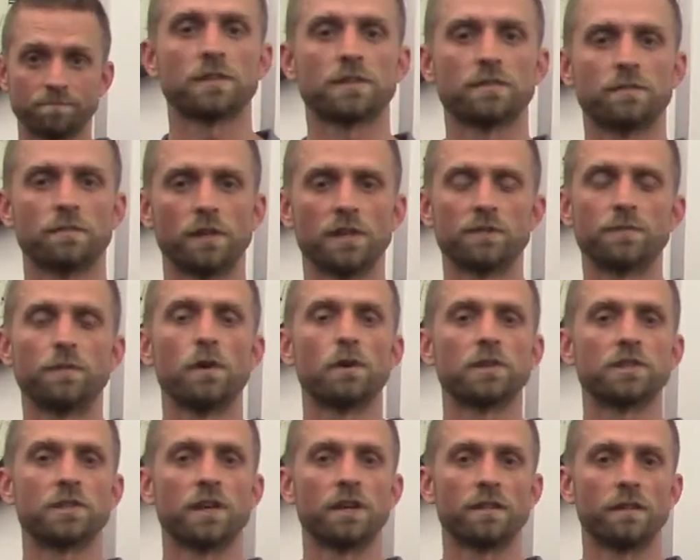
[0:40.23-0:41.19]
Let's
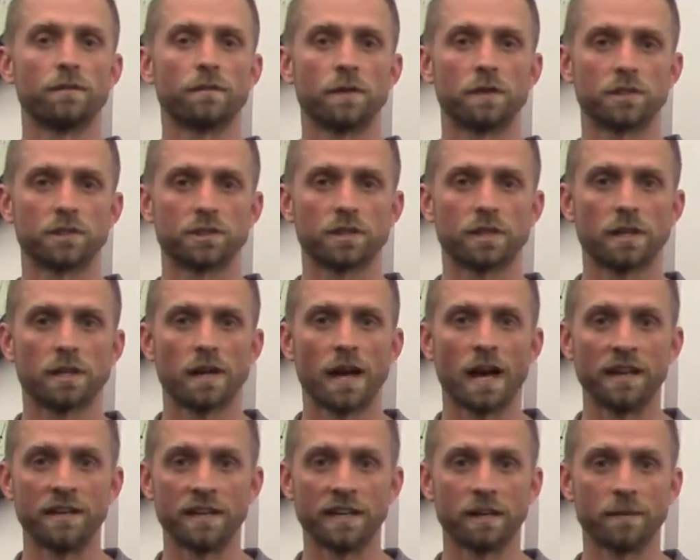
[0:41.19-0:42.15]
focus on the first
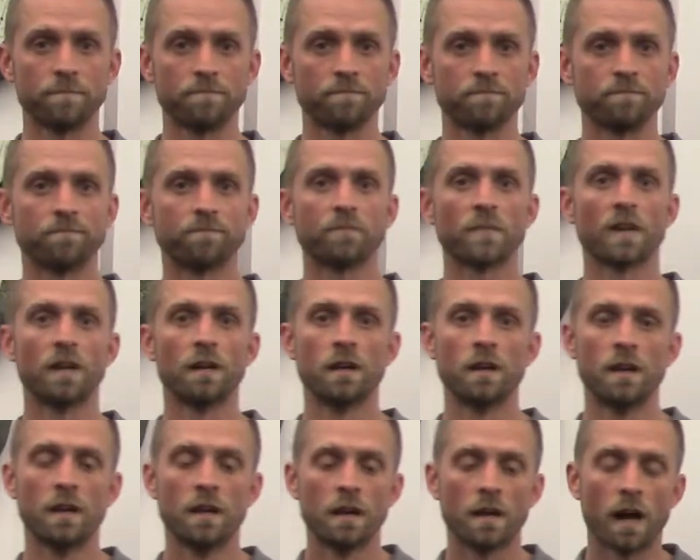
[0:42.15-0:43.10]
idea.
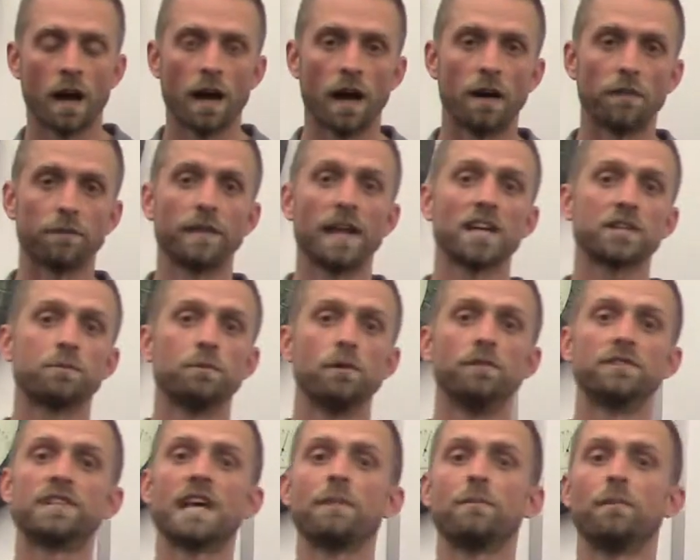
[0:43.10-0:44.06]
FlashMove
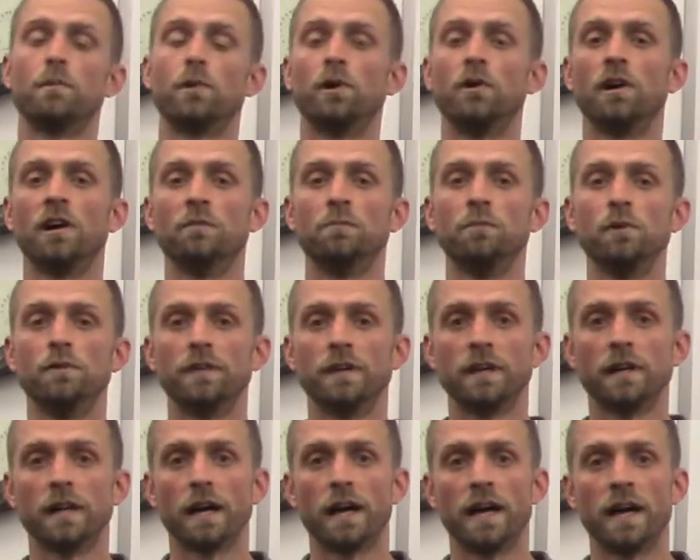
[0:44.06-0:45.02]
is capable of
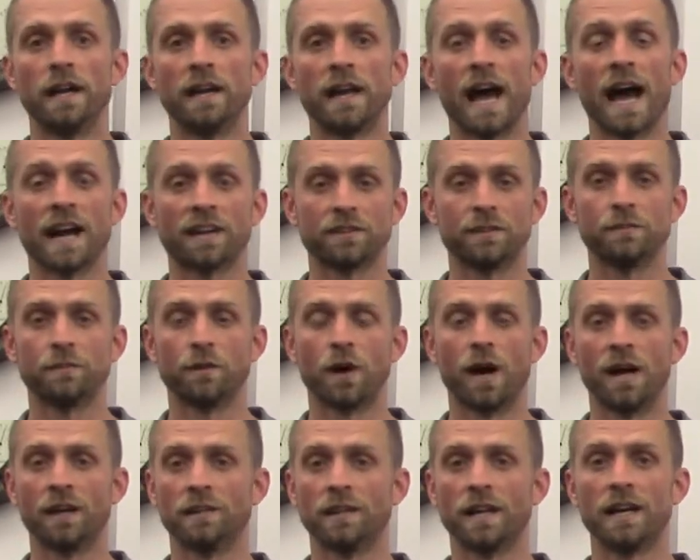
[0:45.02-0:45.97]
moving an active or
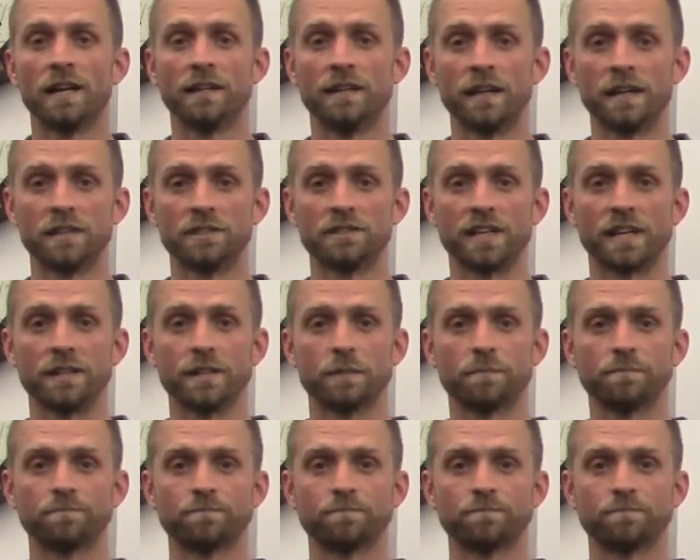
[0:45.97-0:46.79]
online data set.